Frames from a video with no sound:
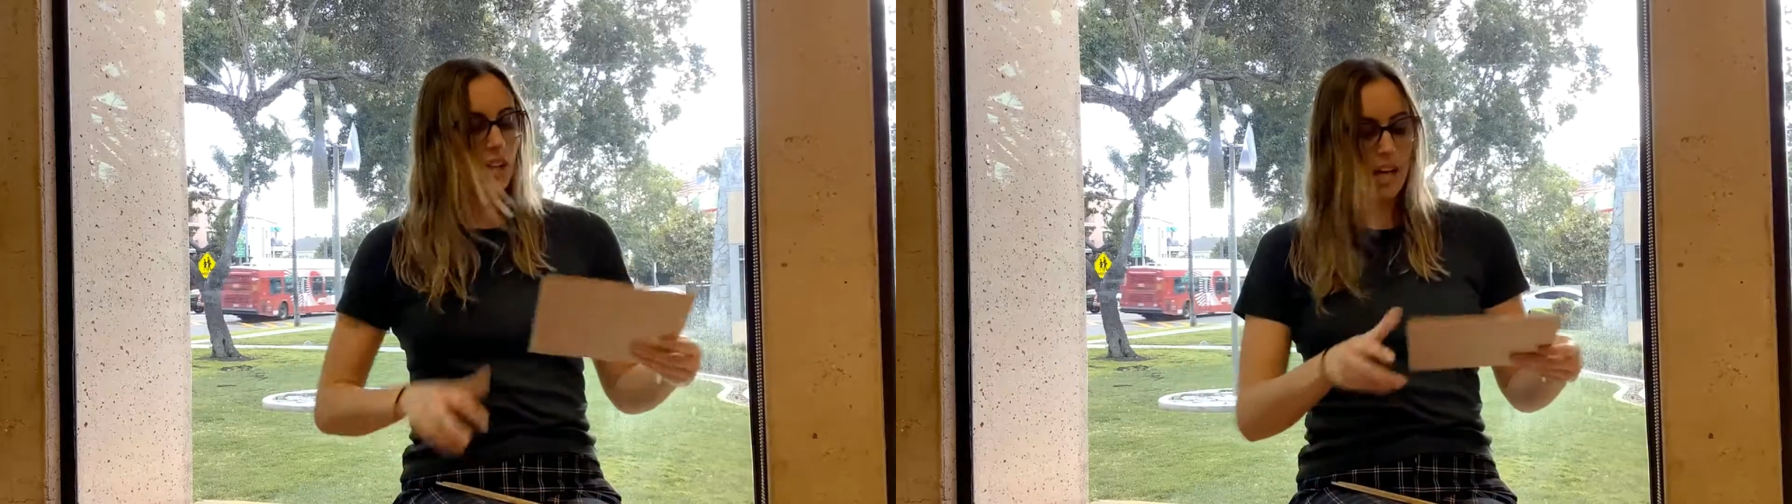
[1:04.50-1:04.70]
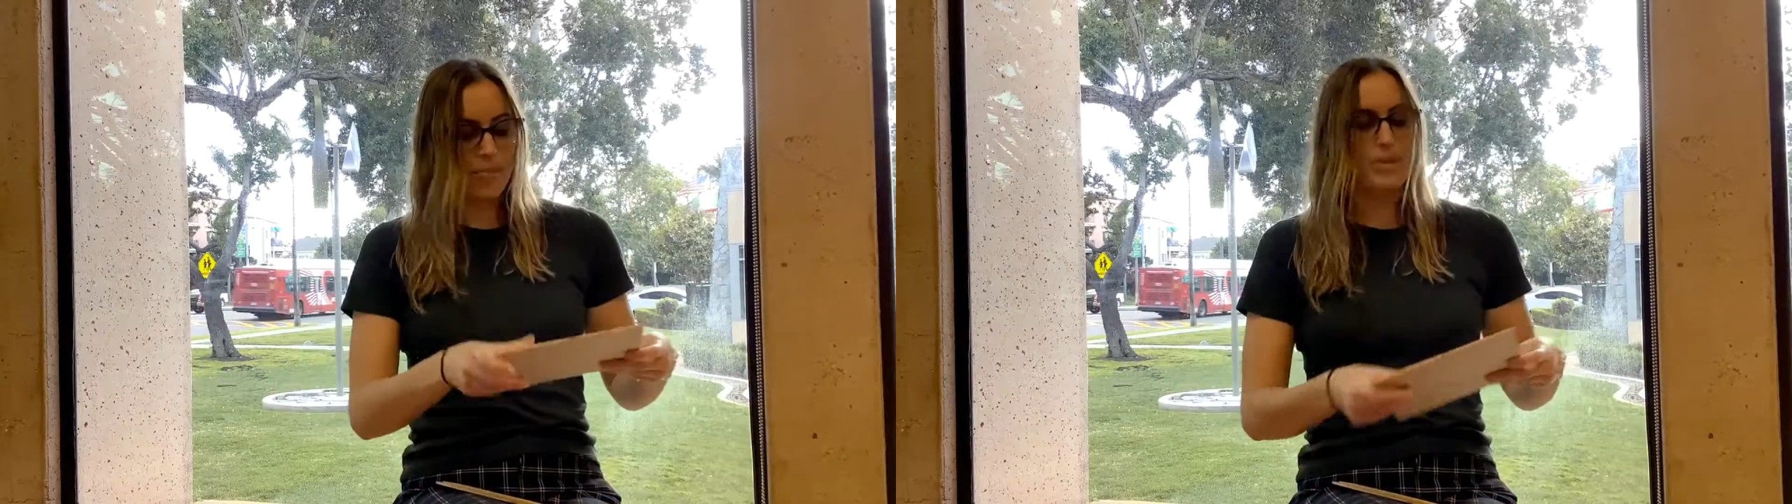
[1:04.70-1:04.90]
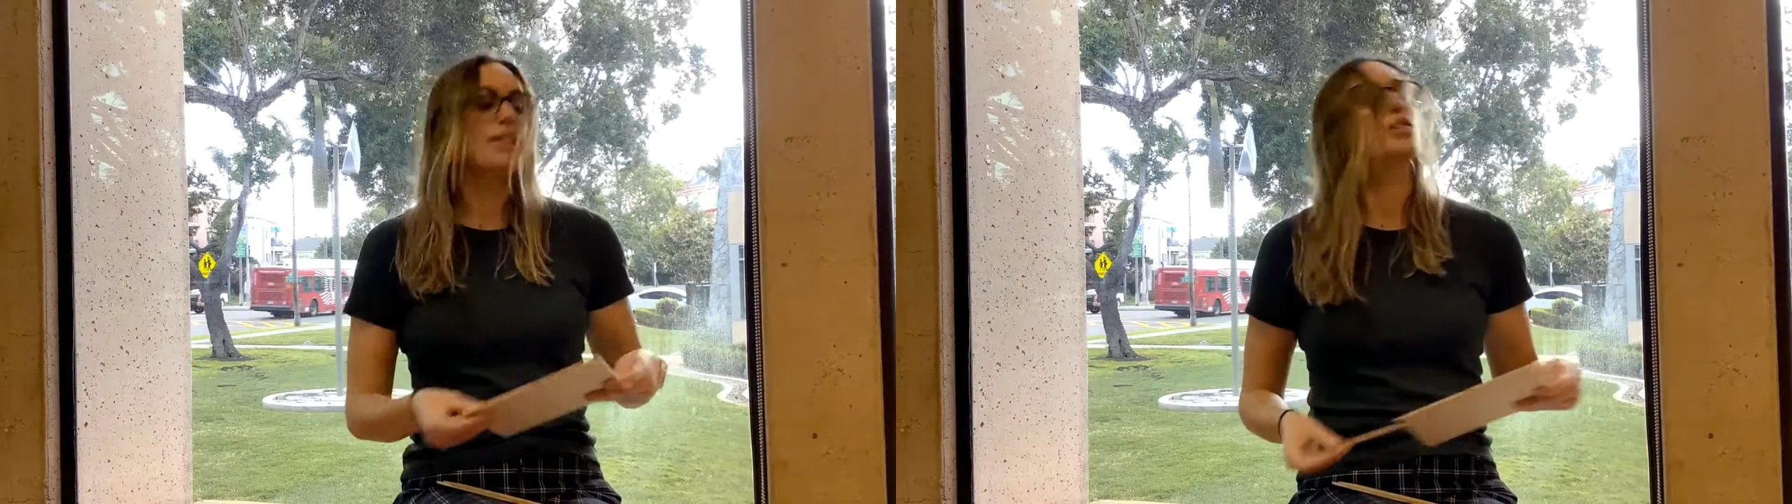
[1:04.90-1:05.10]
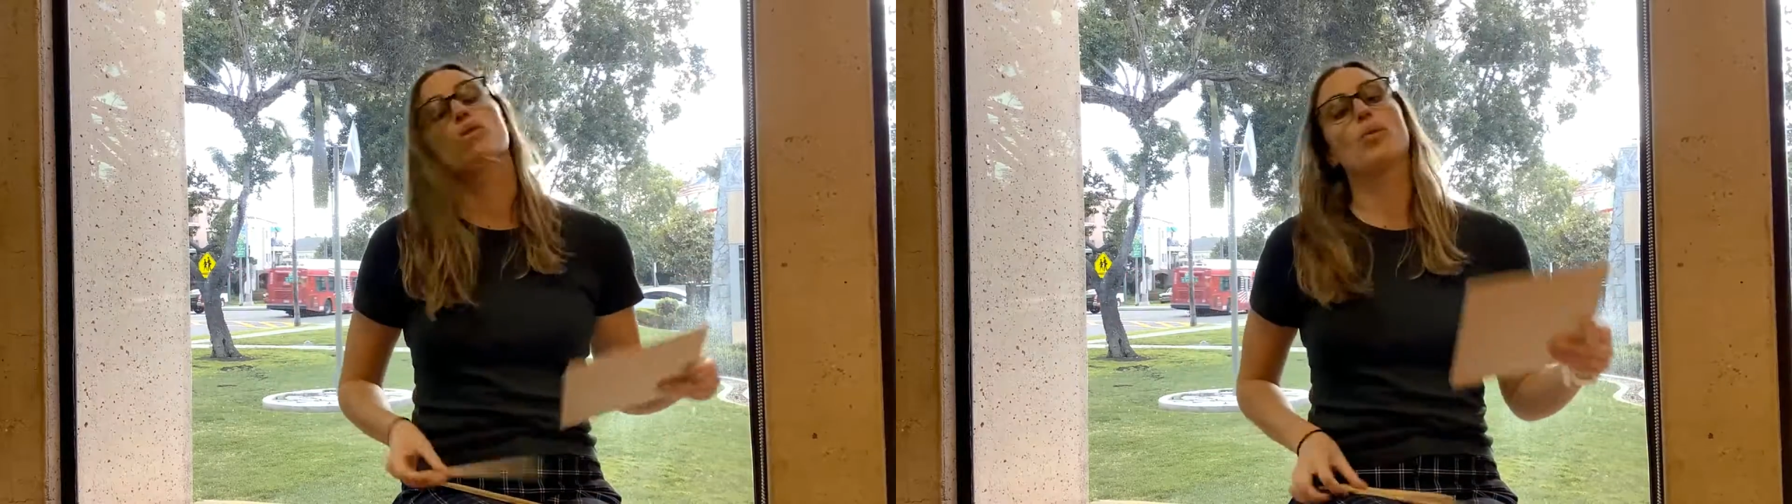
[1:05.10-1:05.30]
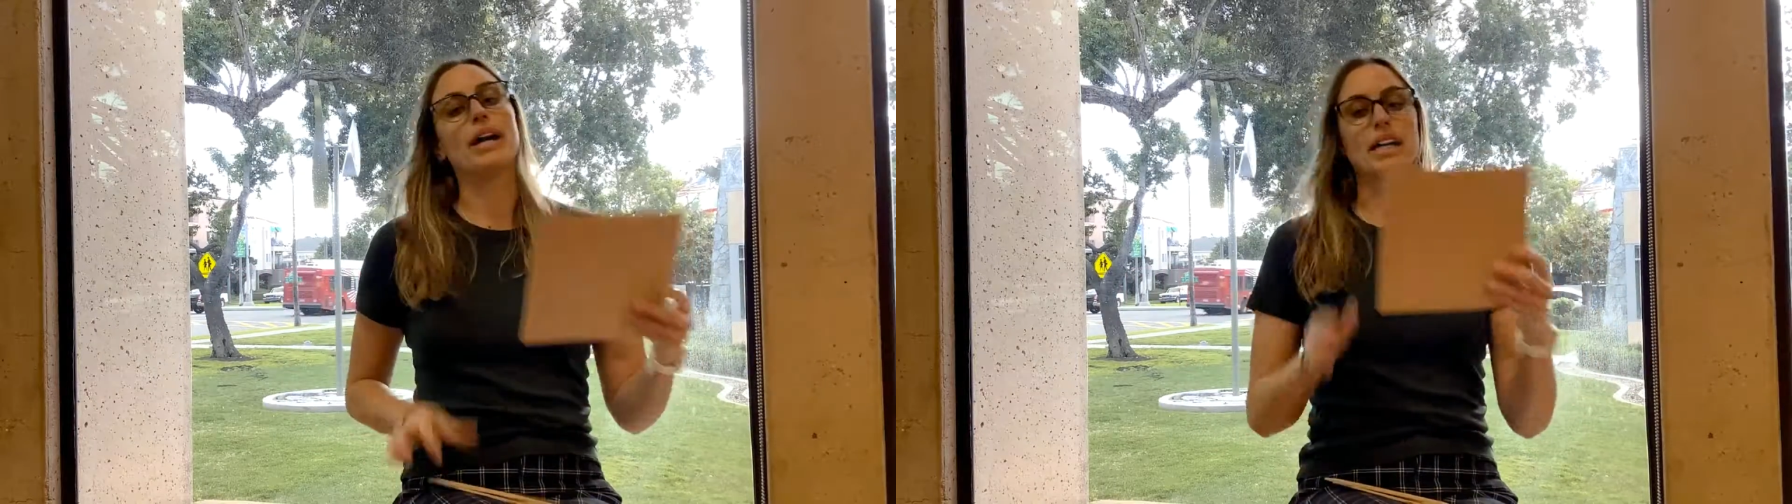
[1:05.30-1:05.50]
a
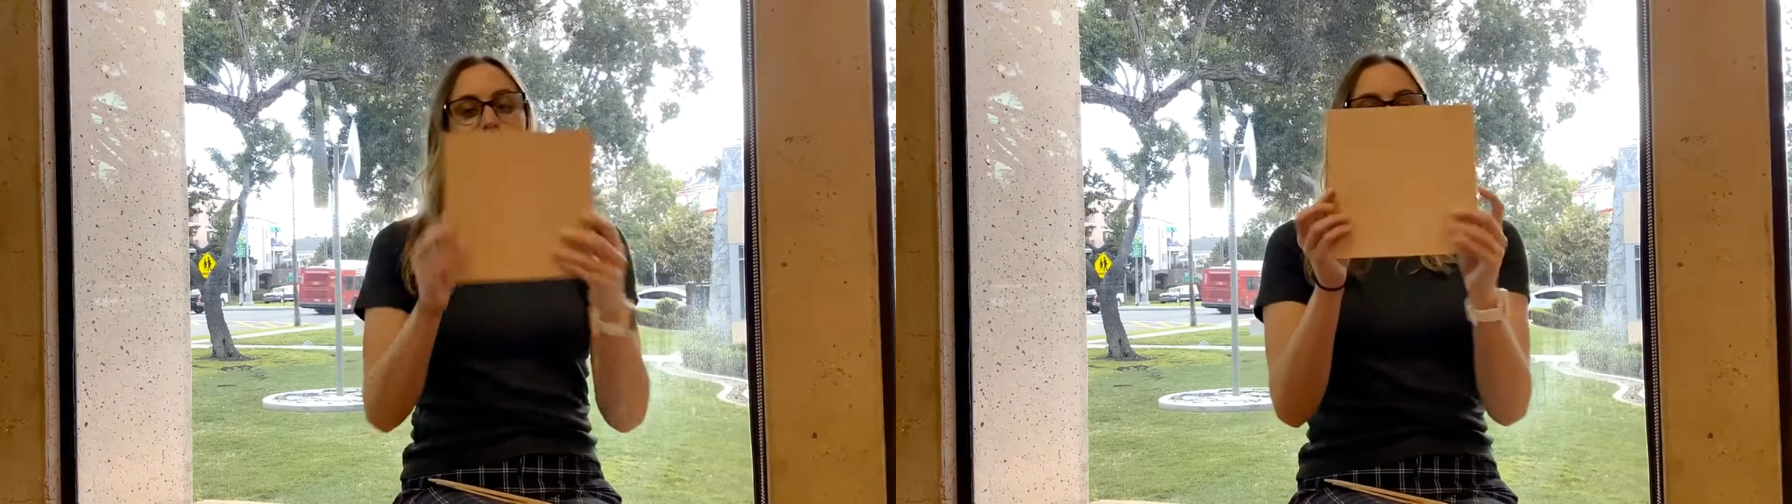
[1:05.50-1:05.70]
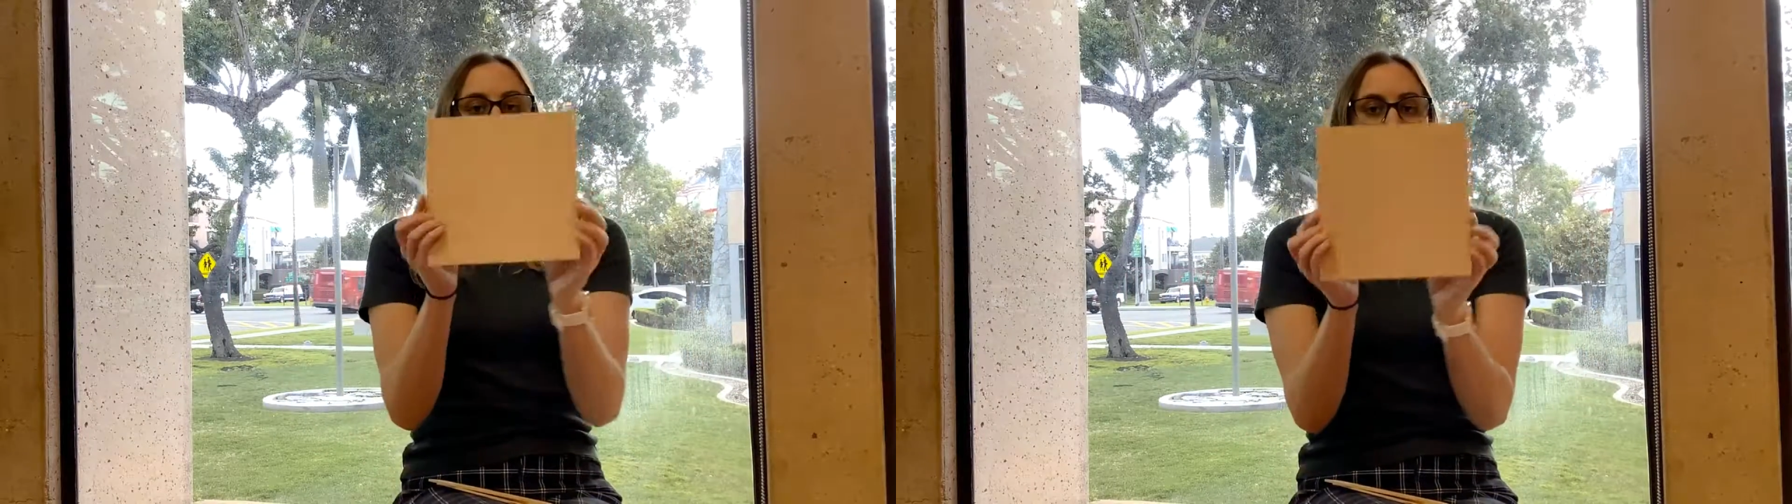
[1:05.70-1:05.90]
square